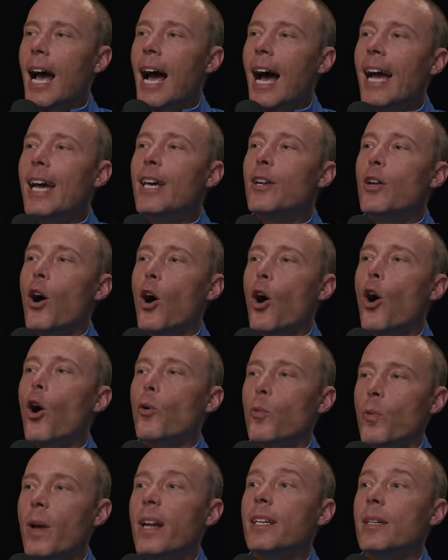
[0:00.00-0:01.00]
I had
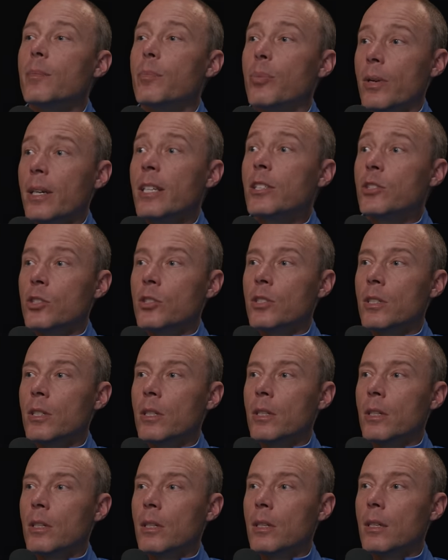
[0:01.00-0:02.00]
already preached
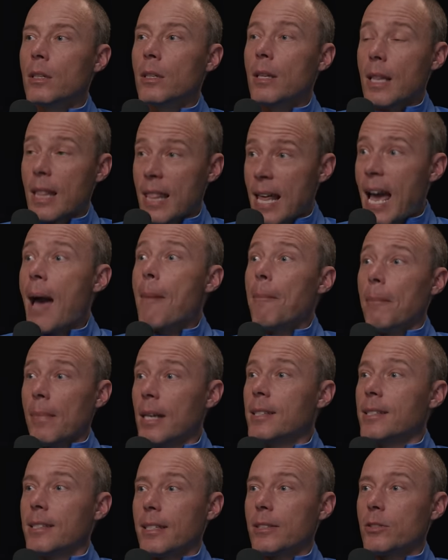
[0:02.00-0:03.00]
that
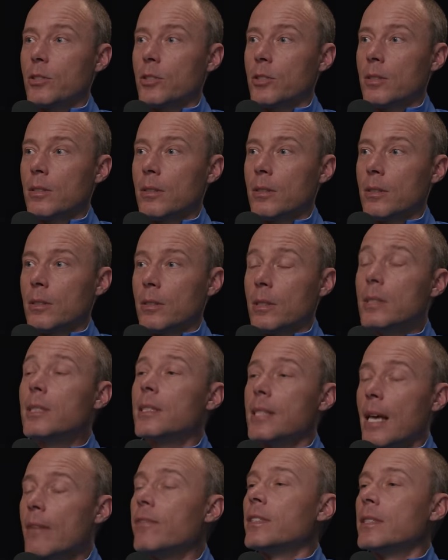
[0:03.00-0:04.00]
message
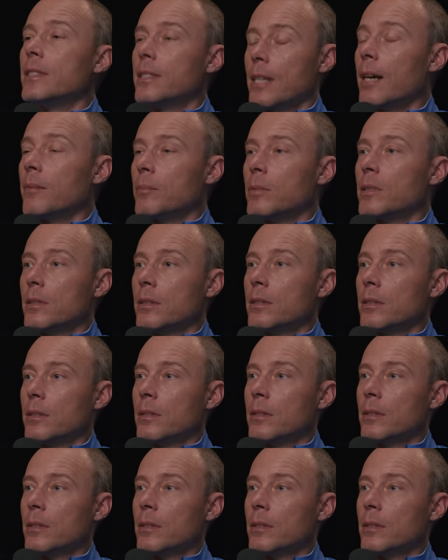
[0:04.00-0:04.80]
7 times.